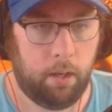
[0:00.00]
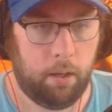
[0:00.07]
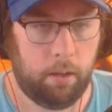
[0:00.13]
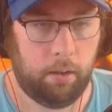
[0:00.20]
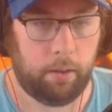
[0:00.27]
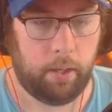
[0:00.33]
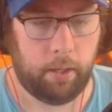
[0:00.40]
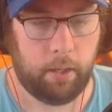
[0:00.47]

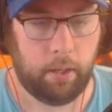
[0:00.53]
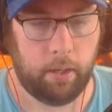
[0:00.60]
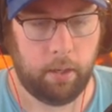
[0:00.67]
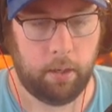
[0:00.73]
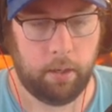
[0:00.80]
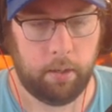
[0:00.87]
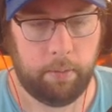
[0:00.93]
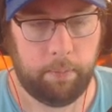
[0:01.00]
looking
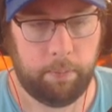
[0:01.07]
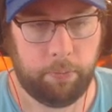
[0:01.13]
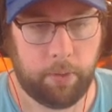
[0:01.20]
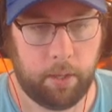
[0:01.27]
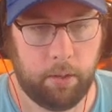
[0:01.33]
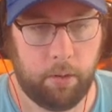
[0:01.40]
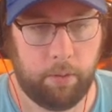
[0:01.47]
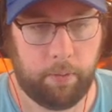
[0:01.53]
here,
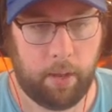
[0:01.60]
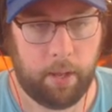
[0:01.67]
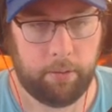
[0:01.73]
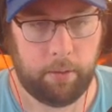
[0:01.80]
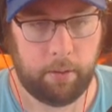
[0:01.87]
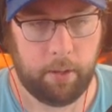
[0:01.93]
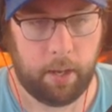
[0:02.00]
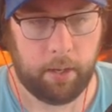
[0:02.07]
I don't know if it has
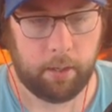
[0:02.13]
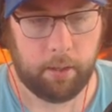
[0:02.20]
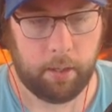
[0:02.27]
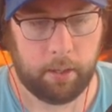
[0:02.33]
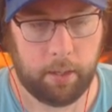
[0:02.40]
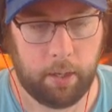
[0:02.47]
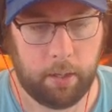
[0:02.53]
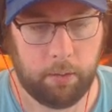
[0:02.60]
the 10
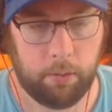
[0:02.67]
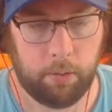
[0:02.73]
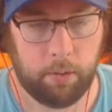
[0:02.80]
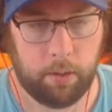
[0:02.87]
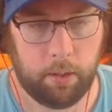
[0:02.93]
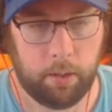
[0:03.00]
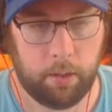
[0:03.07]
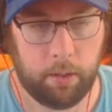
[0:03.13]
o'clock candle on it.